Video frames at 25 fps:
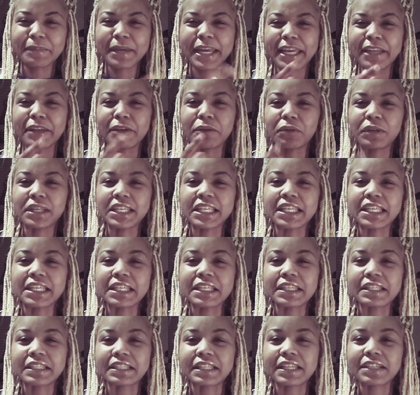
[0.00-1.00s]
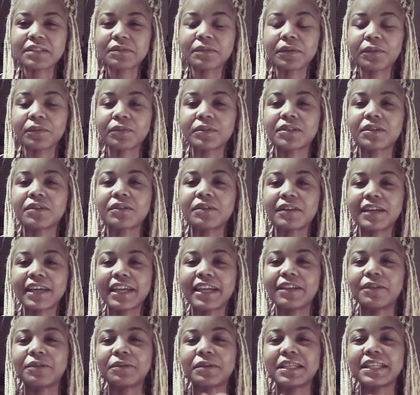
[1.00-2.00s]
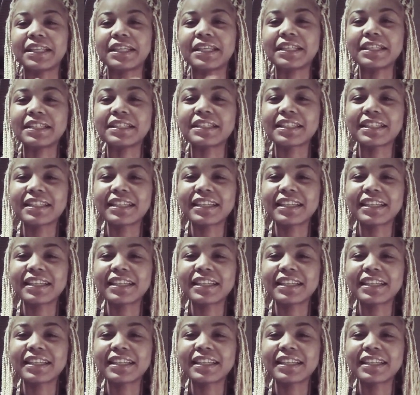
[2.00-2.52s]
anal ease. That's what it was called, anal ease.